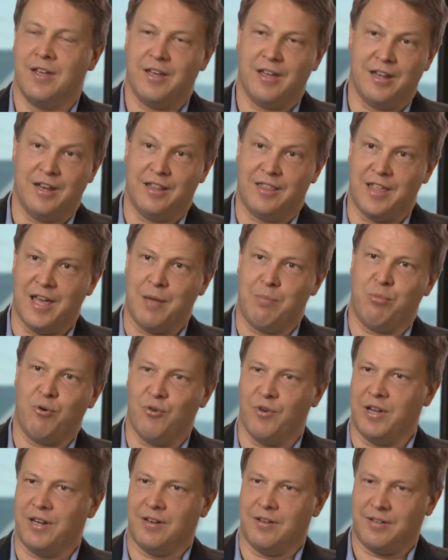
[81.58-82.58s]
And at that
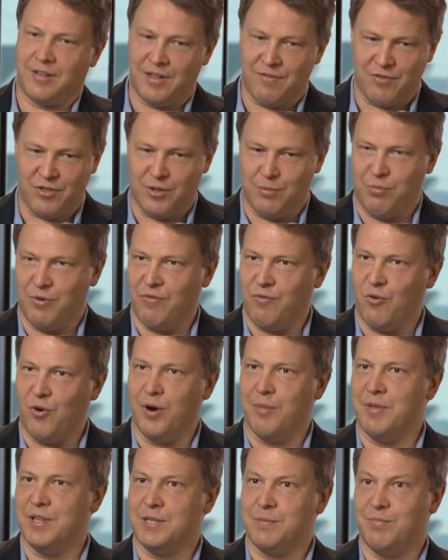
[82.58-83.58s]
point, given the
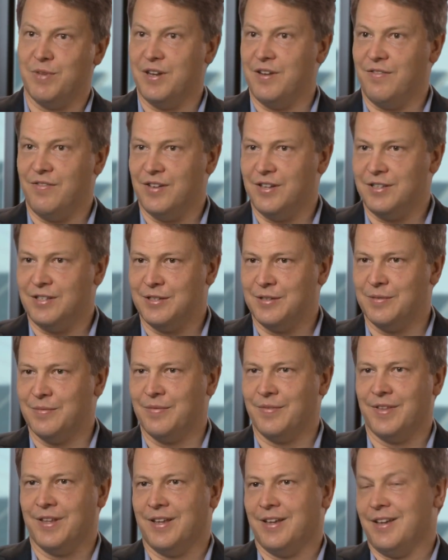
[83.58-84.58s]
performance benefits,
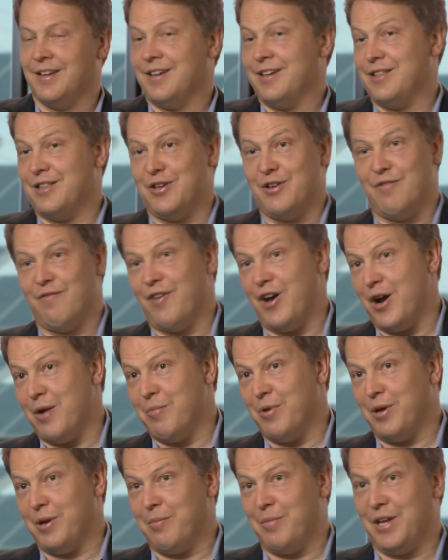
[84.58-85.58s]
the
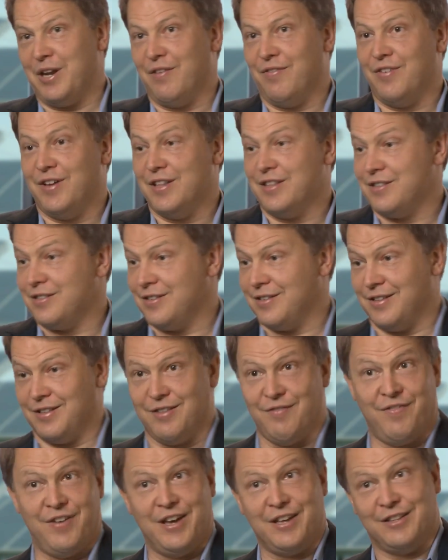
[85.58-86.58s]
environmental benefits,
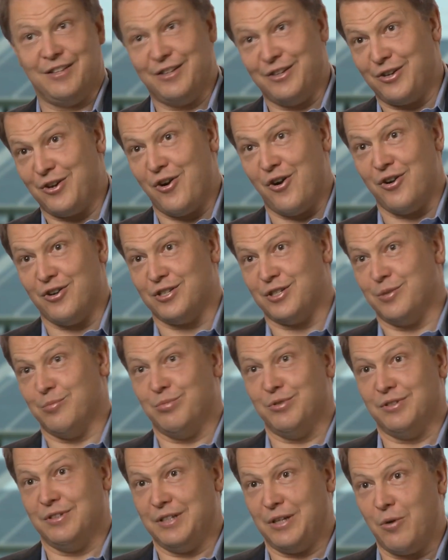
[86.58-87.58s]
the fact that the car is
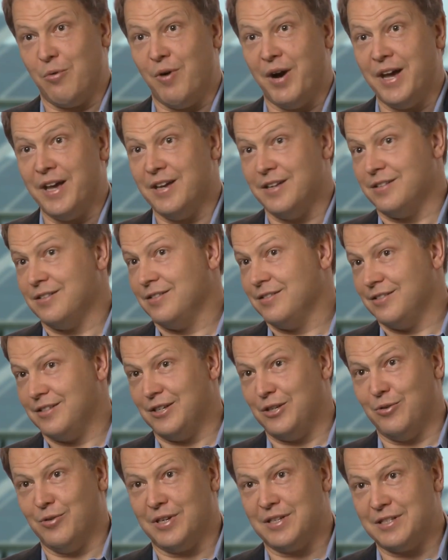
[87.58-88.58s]
completely quiet,
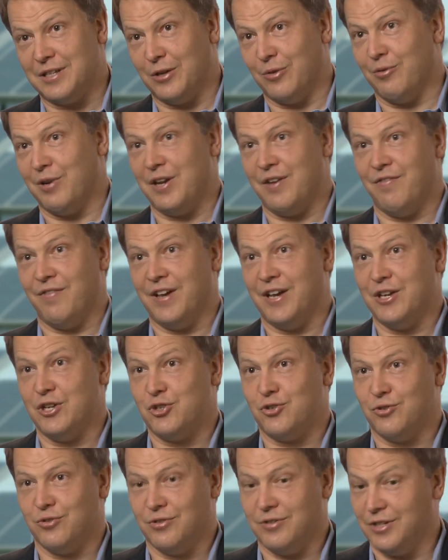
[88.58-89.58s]
that you accelerate
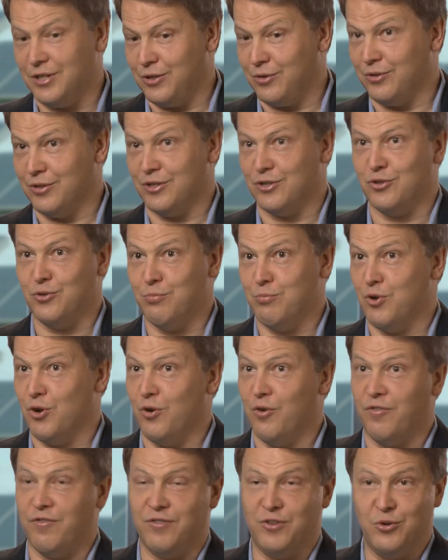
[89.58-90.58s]
faster, that you consume
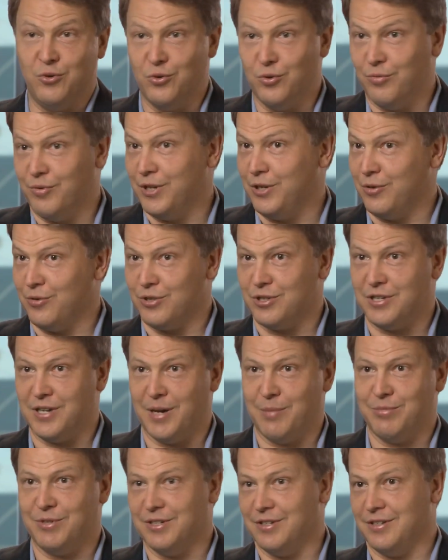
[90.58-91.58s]
no fuel when you're
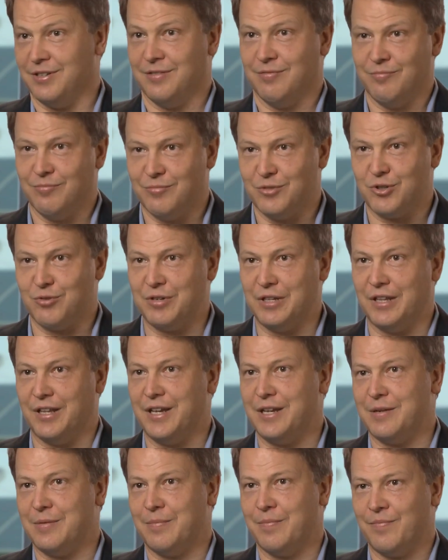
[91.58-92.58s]
stopped at a
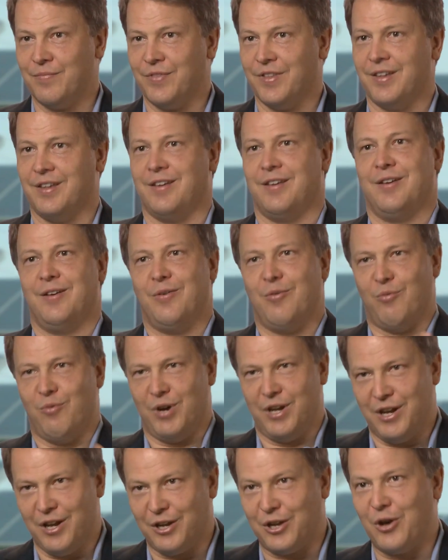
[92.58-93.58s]
streetlight,
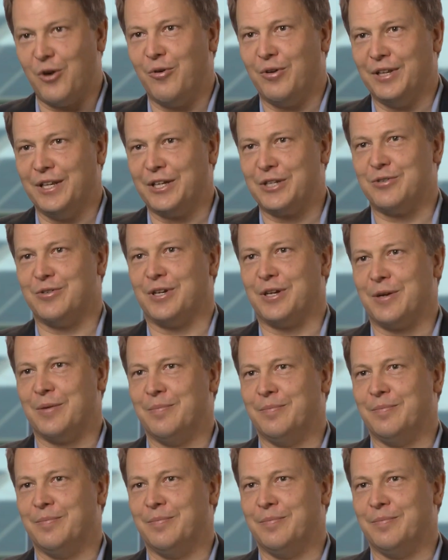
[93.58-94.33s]
why not go electric?